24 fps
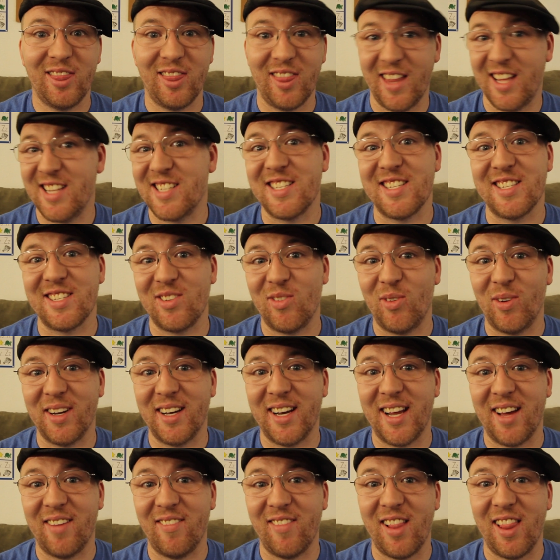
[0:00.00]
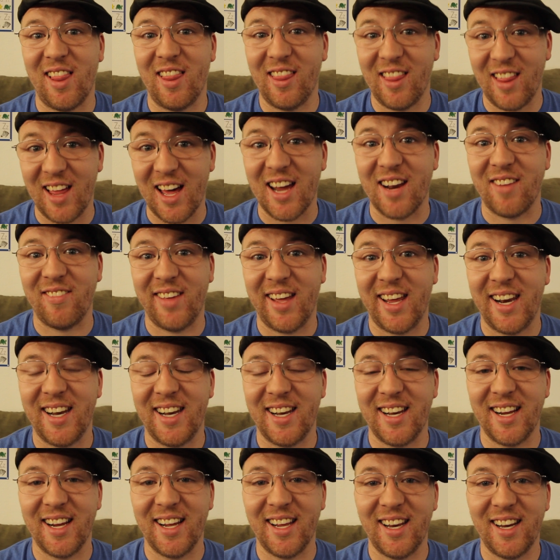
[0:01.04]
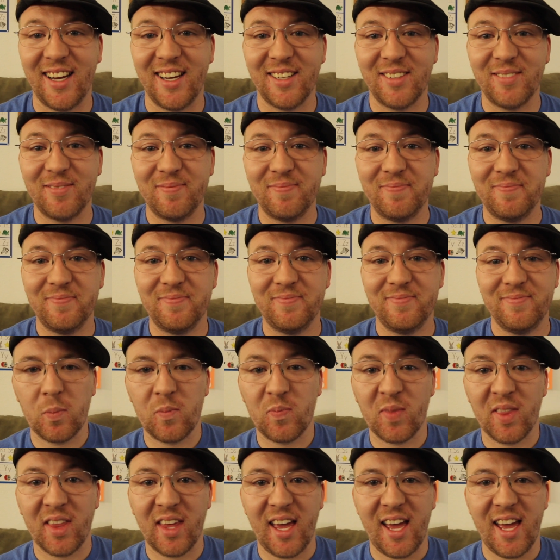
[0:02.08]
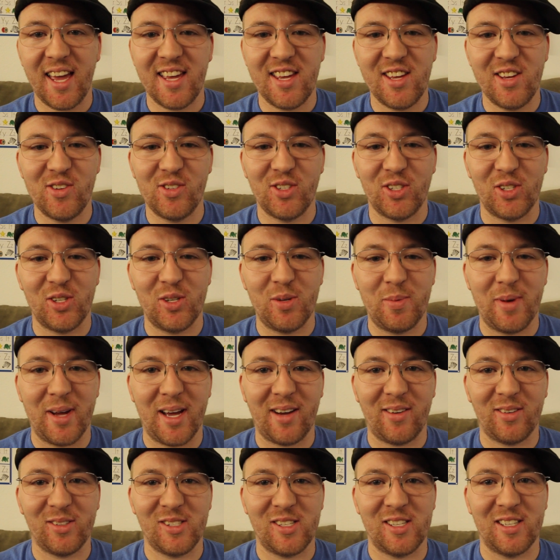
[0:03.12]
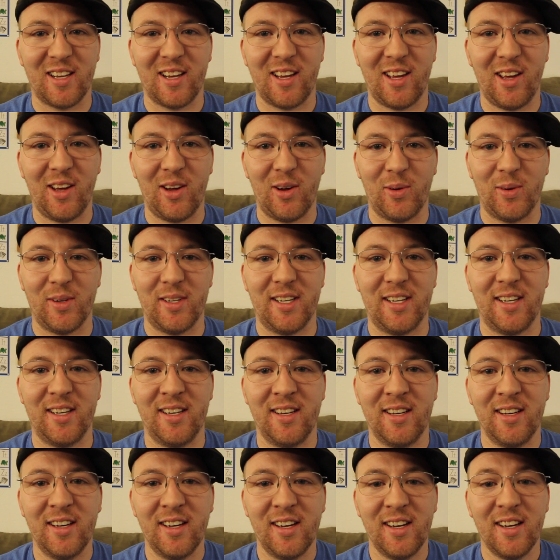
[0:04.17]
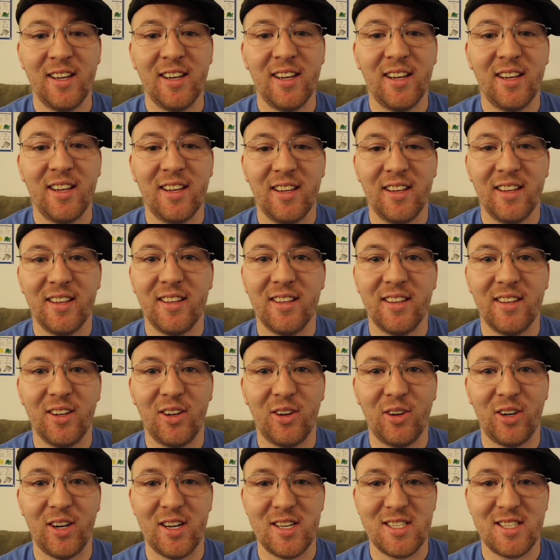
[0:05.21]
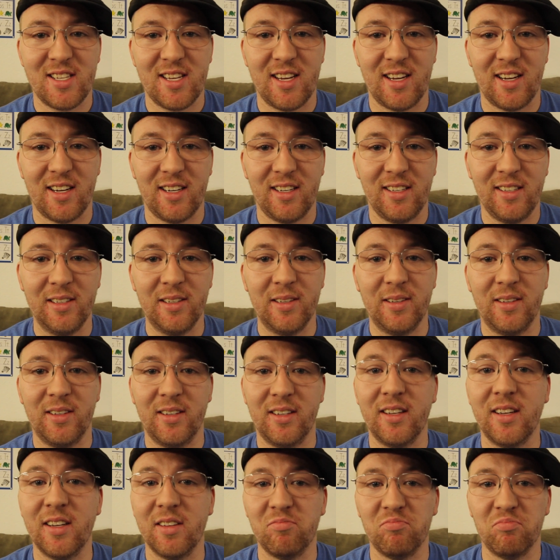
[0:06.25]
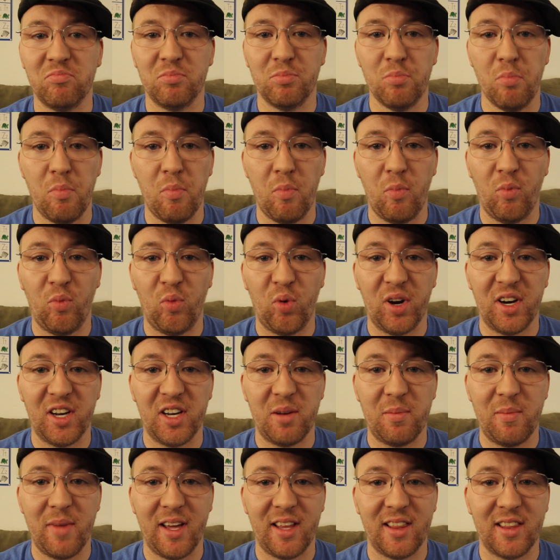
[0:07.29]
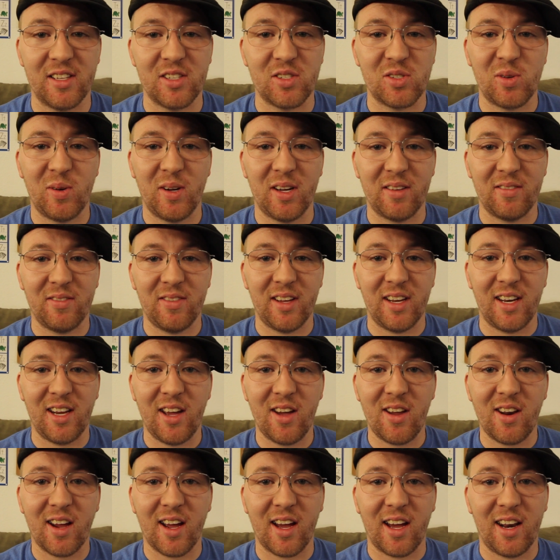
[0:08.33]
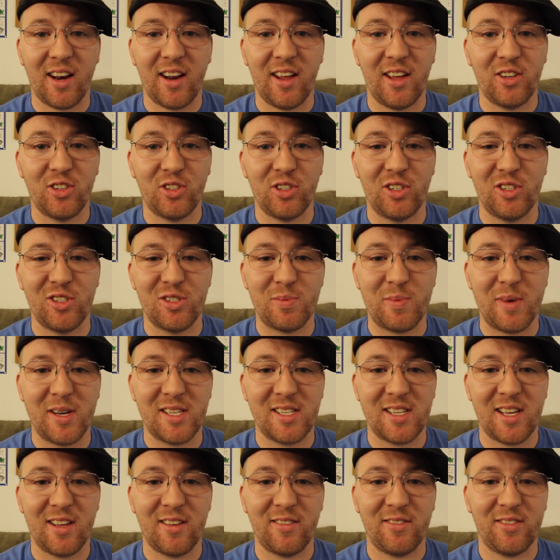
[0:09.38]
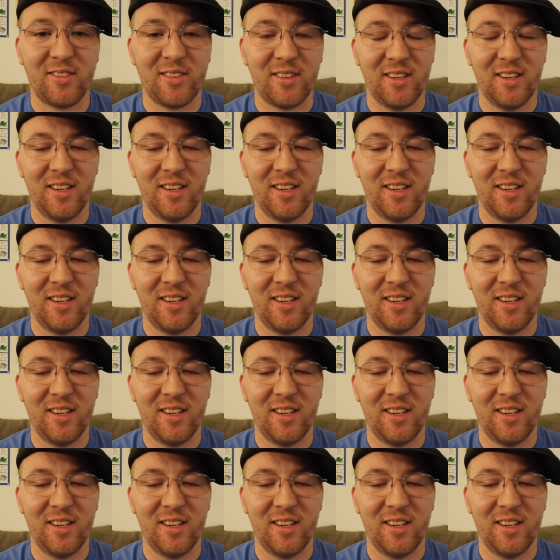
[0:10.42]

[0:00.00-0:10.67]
this is going to have a lot of editing in it. Hey YouTube, how's it going? Chris here. Wanted to make this quick video to kind of introduce myself.